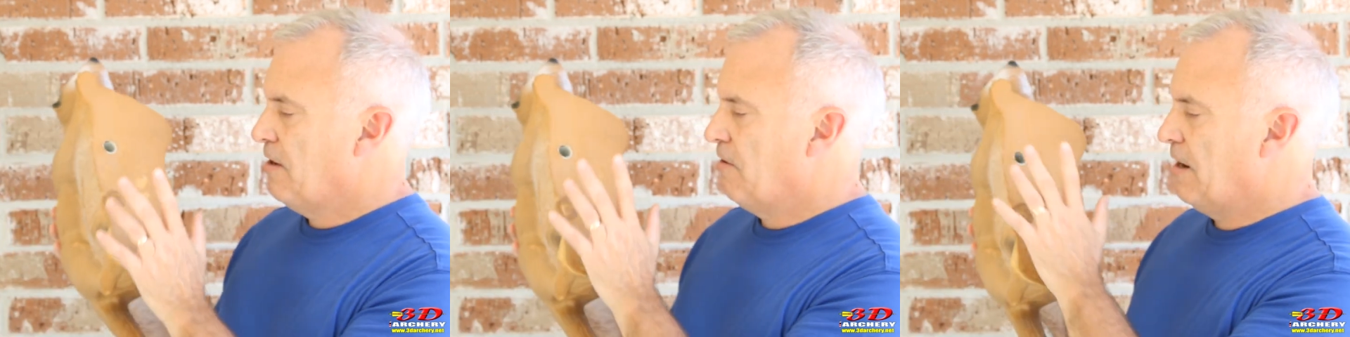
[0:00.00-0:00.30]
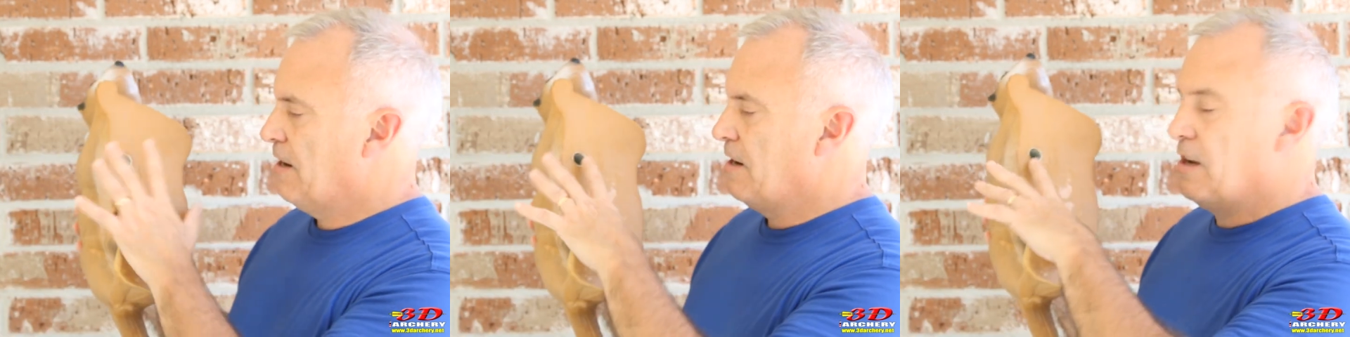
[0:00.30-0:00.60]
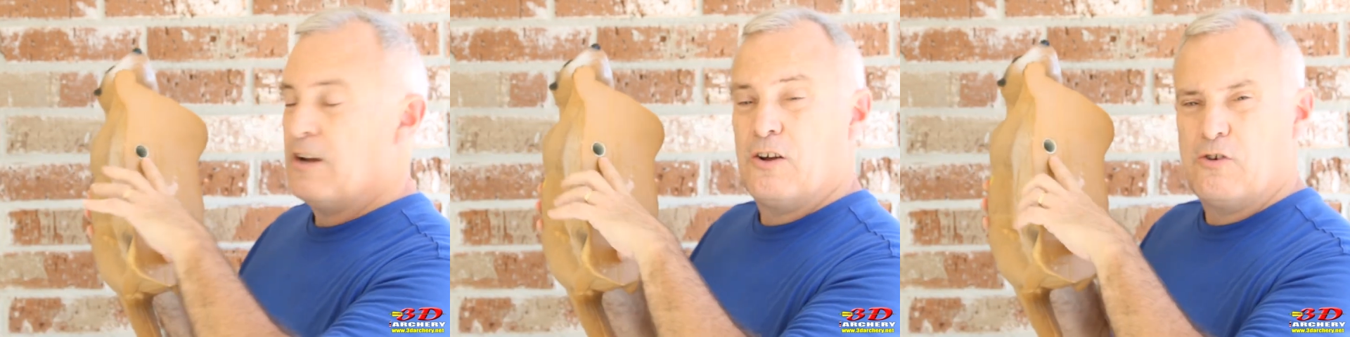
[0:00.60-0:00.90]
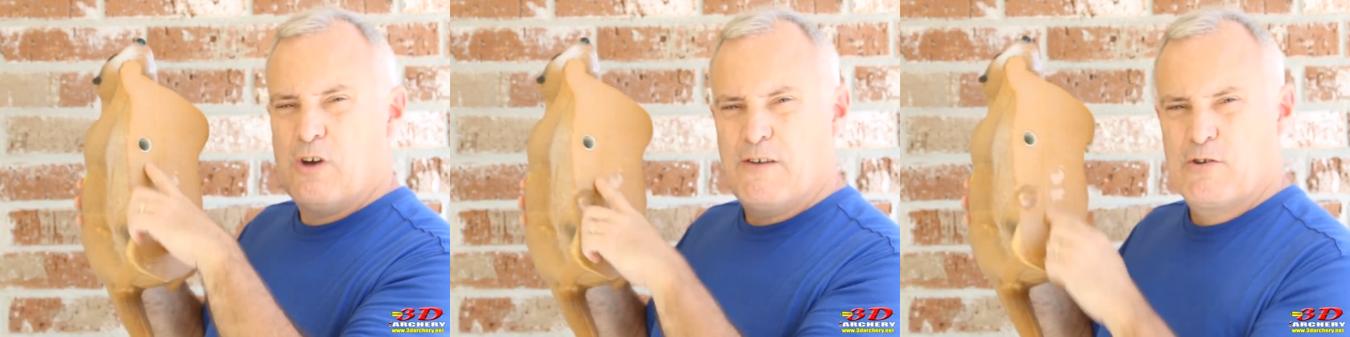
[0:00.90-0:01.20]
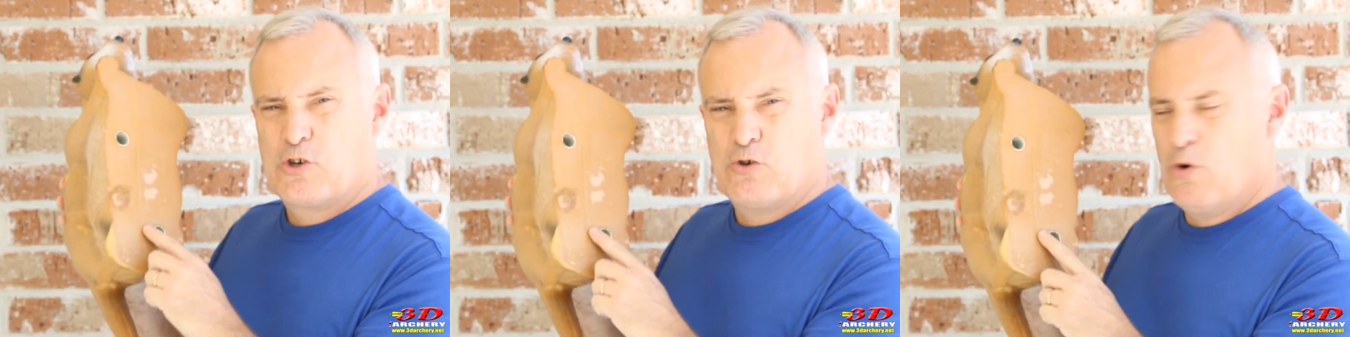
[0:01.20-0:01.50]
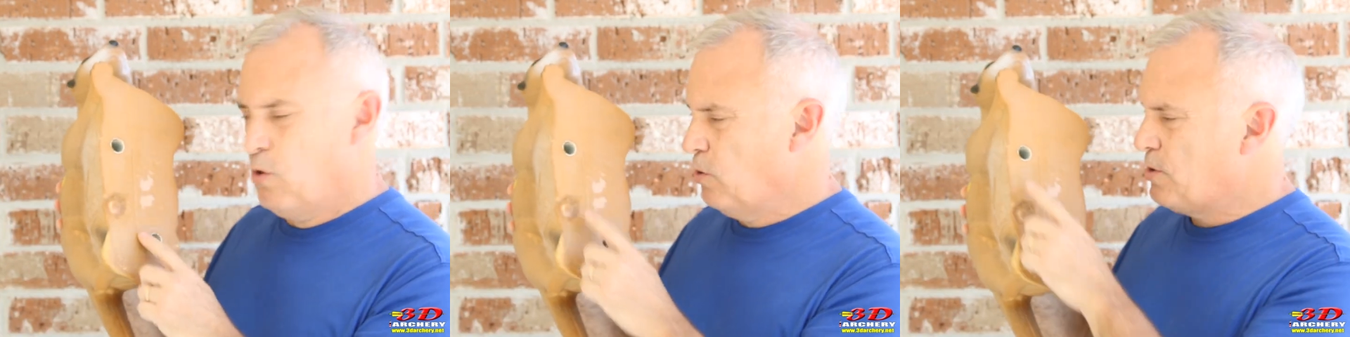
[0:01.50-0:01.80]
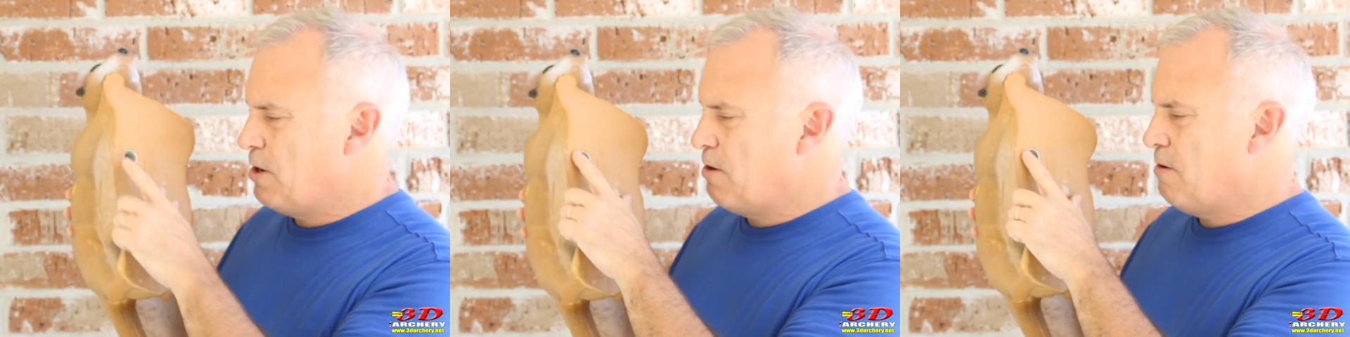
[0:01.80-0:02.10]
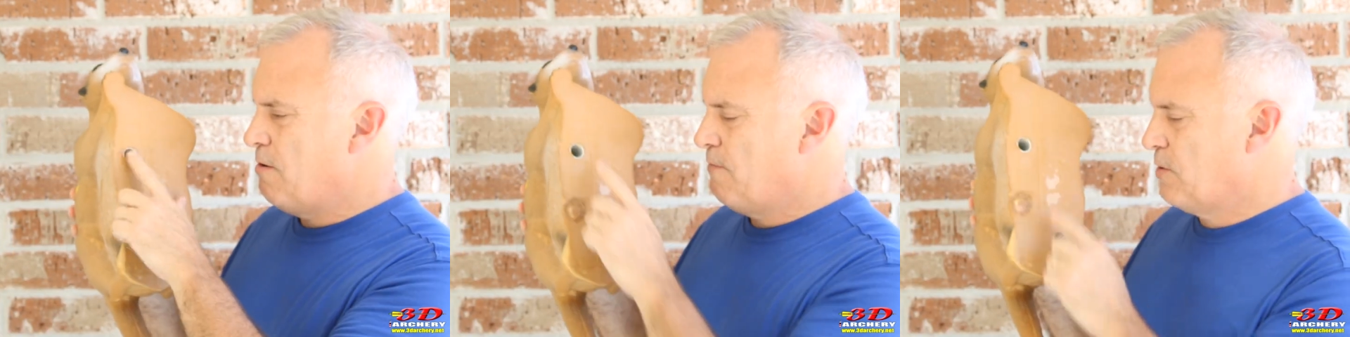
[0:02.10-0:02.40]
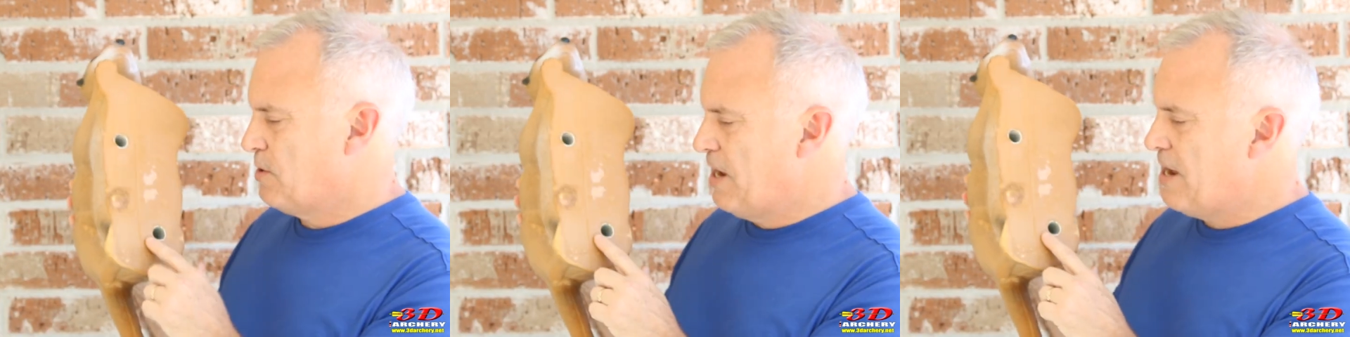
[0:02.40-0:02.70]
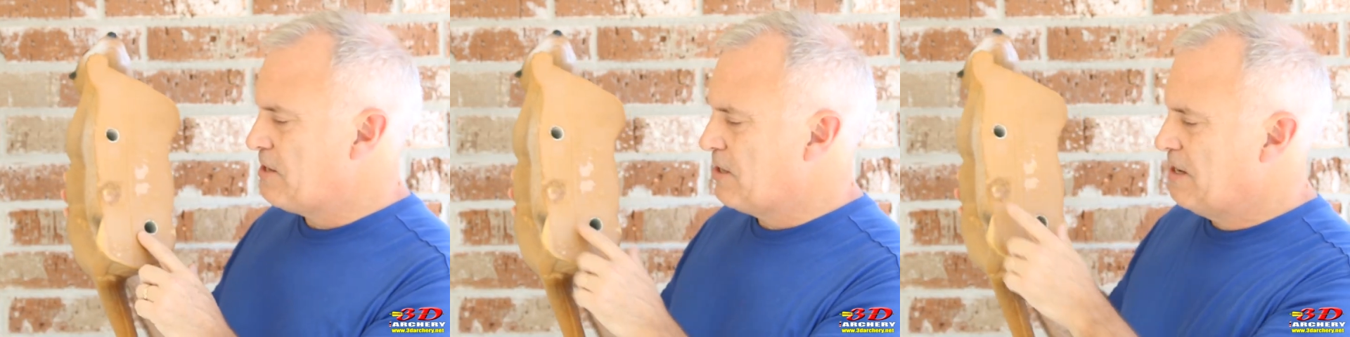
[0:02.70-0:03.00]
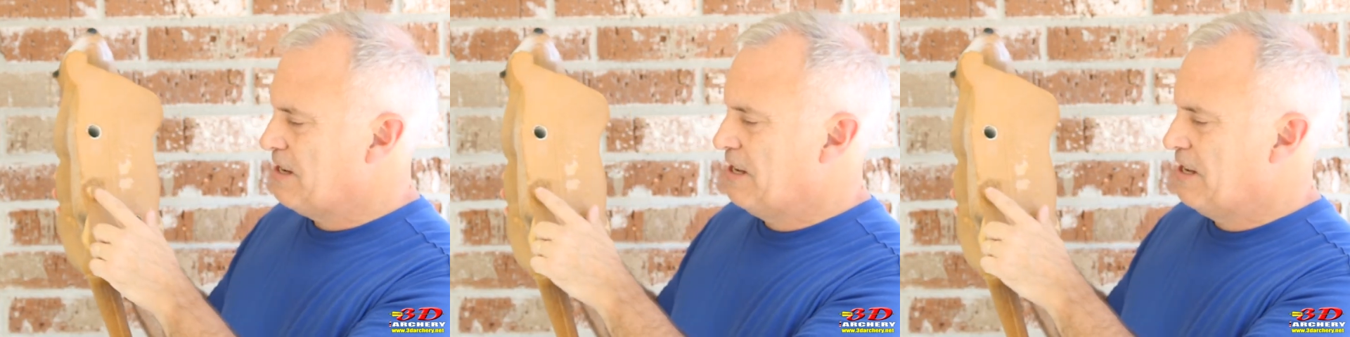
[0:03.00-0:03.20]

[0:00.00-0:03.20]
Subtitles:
All right, you have your two holes here for stakes.